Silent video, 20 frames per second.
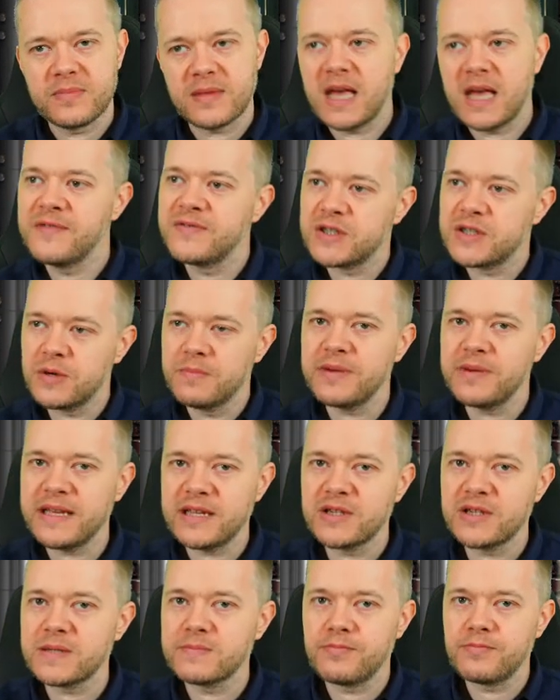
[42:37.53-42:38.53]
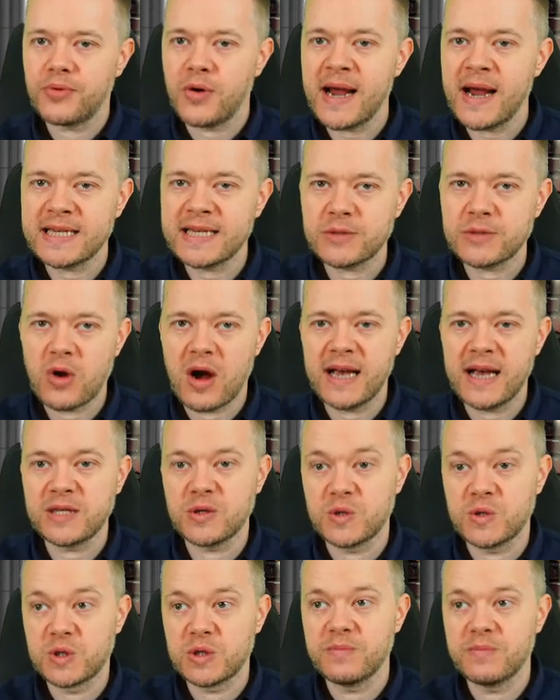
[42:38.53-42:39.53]
If somebody doesn't press right
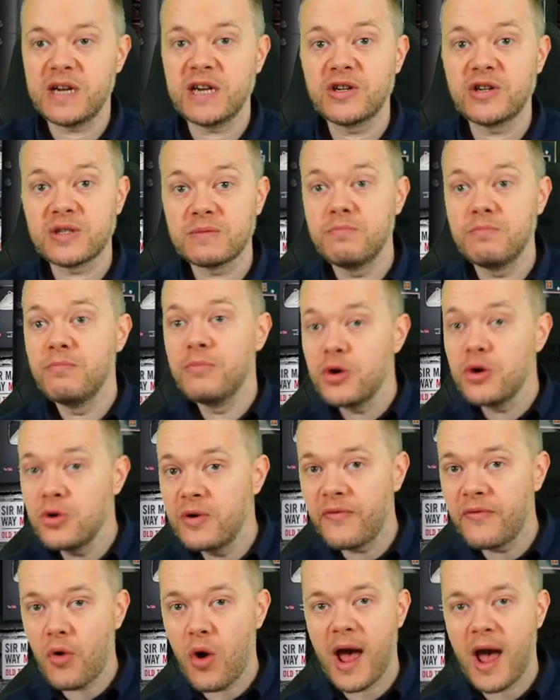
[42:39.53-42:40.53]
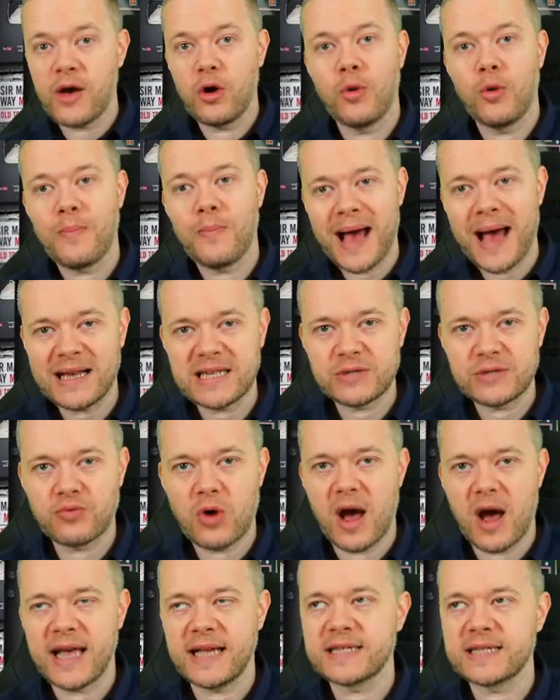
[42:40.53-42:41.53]
or somebody doesn't move right or pass
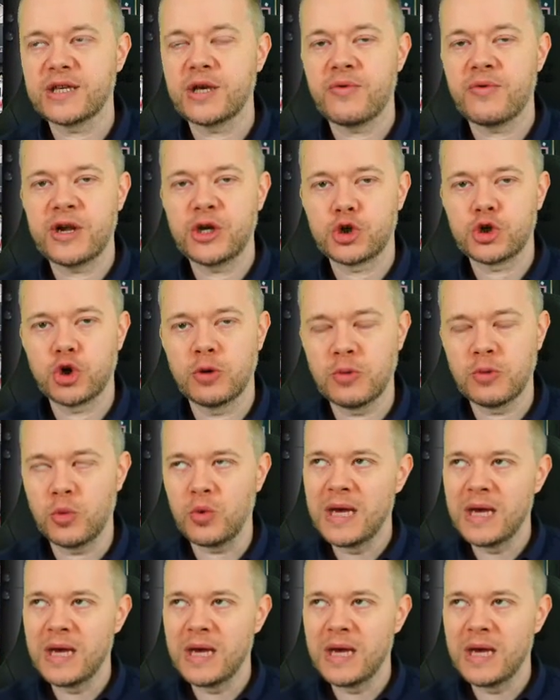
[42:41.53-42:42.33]
right, you're in trouble.